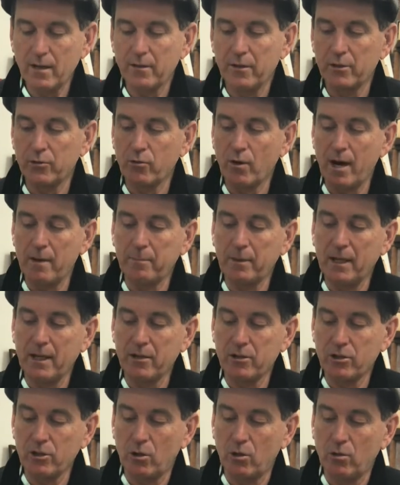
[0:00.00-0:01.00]
The
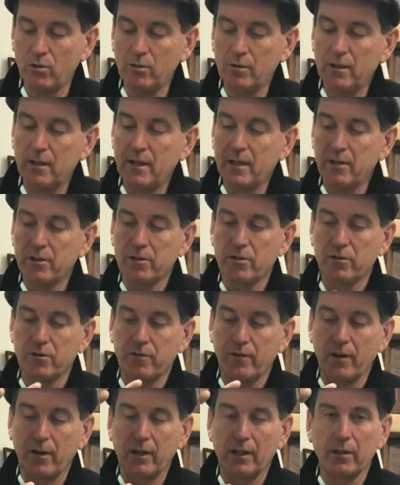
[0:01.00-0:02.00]
triplane sole, so
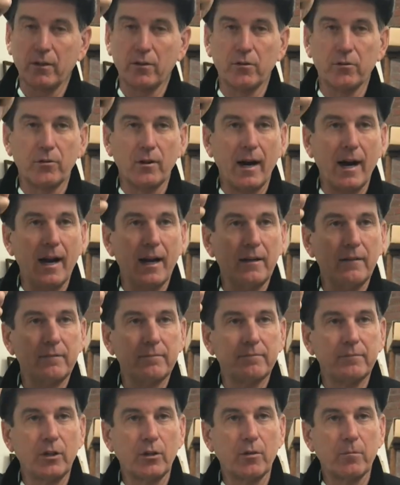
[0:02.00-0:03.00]
there's very little drag.
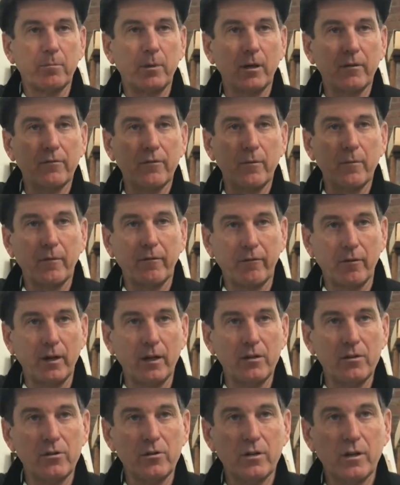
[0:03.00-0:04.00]
You can putt from the
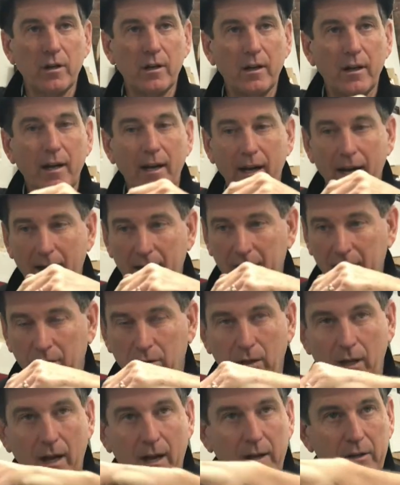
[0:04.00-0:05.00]
fringe, and it
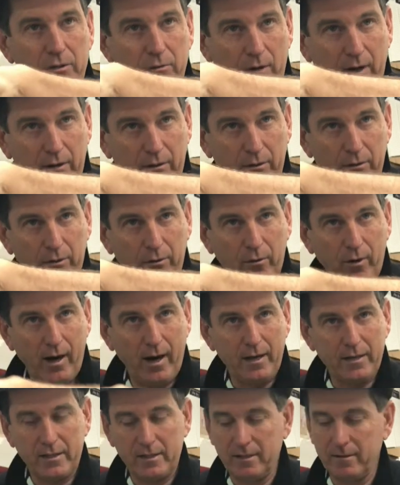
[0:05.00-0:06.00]
glides right through the
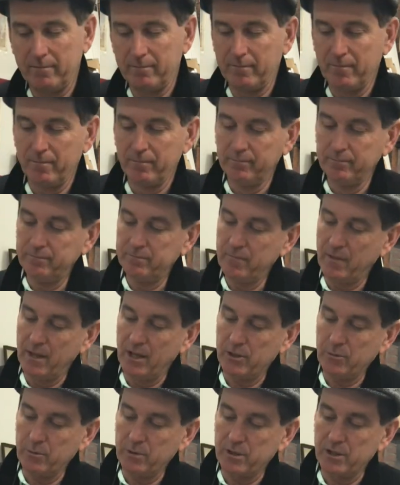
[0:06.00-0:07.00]
grass.
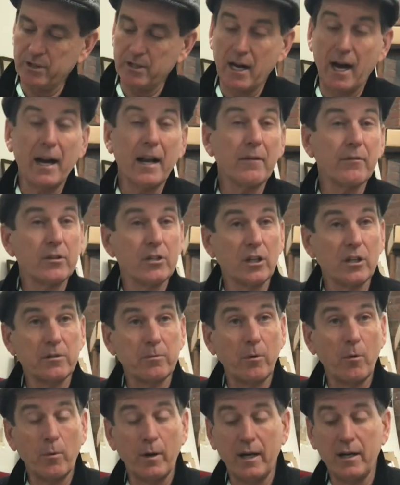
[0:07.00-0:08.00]
This one does not have
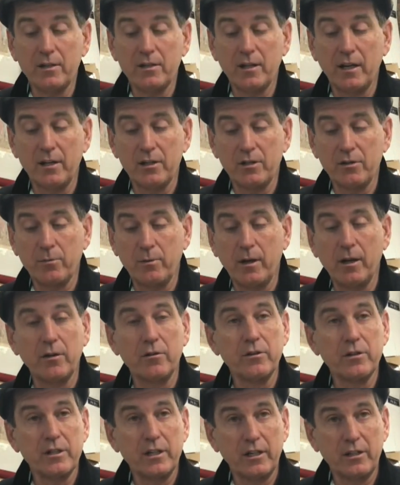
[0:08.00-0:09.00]
adjustable weights. It's
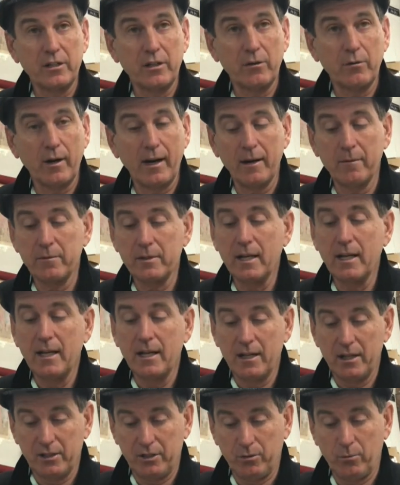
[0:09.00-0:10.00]
360 grams.
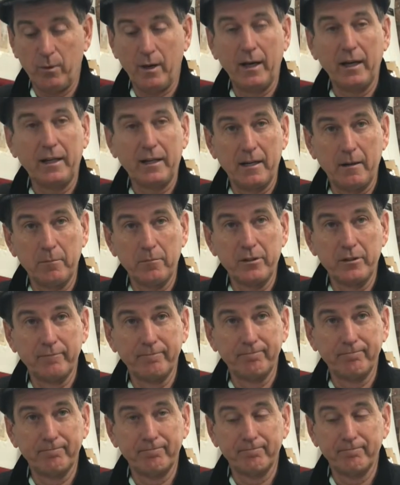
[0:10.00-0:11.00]
It's the way it comes.
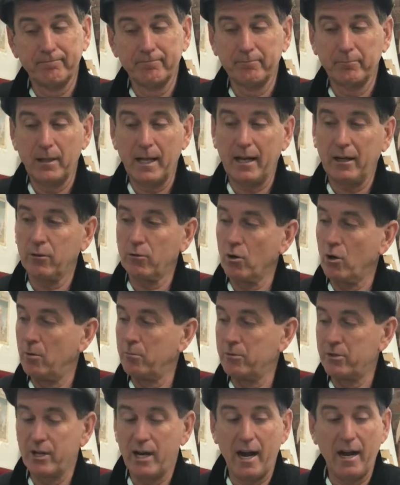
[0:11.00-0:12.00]
Black
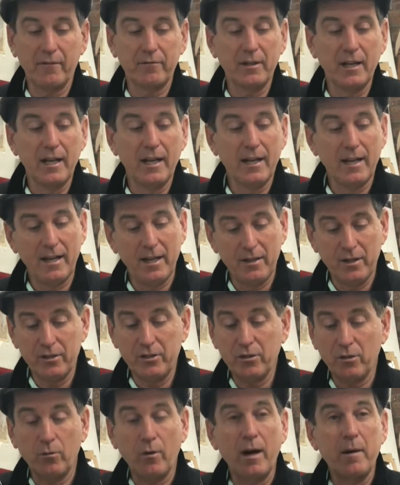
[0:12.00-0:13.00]
chrome shaft.
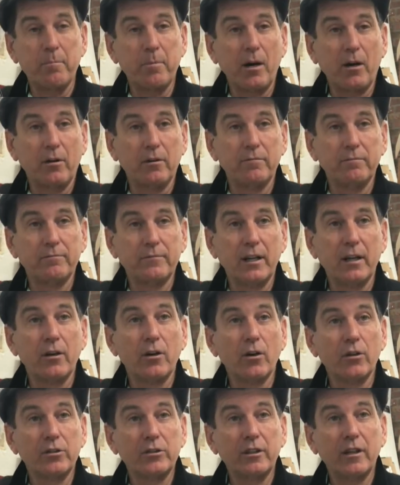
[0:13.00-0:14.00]
This is a great putter. The
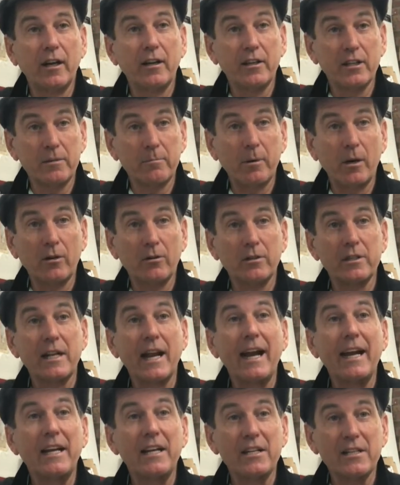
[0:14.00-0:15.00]
inertia on this putter is
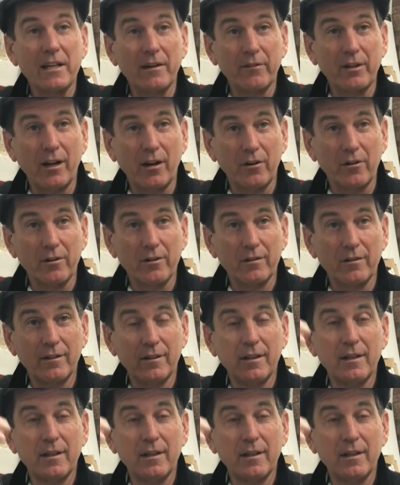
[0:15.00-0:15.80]
8,700